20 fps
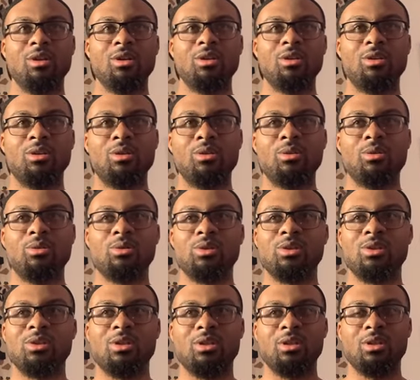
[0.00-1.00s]
knows
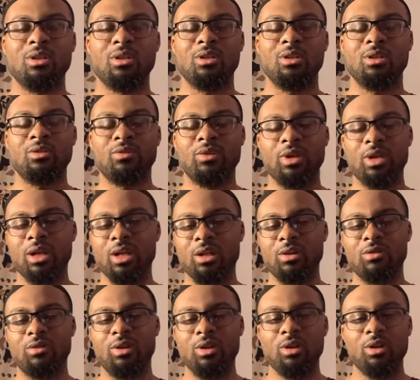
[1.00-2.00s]
the different kind
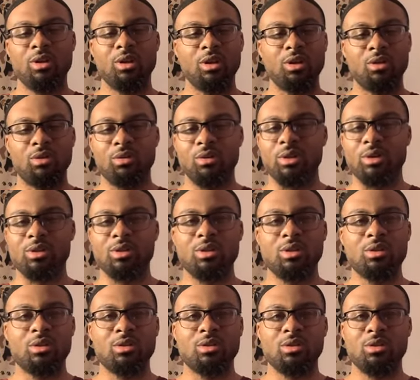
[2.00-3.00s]
of
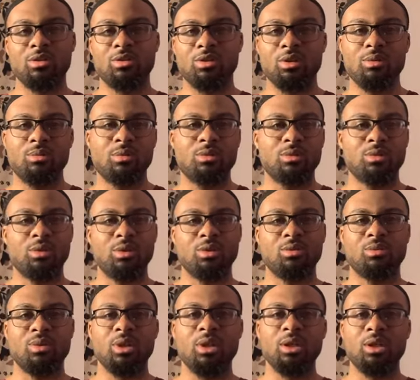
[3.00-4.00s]
annoyances and troubles and
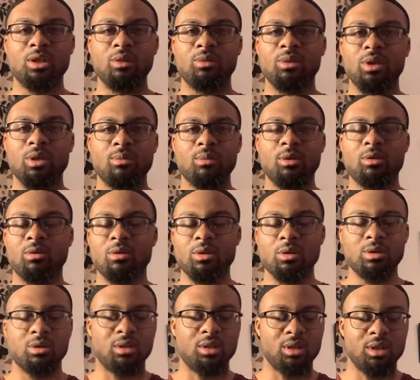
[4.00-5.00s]
whatnot that we come across
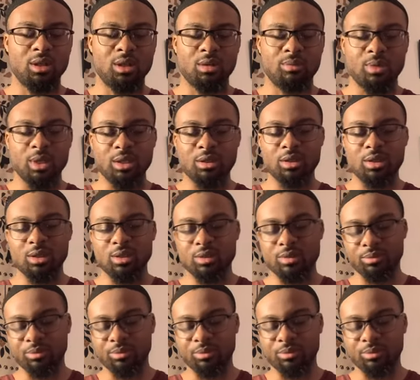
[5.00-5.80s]
on a daily basis.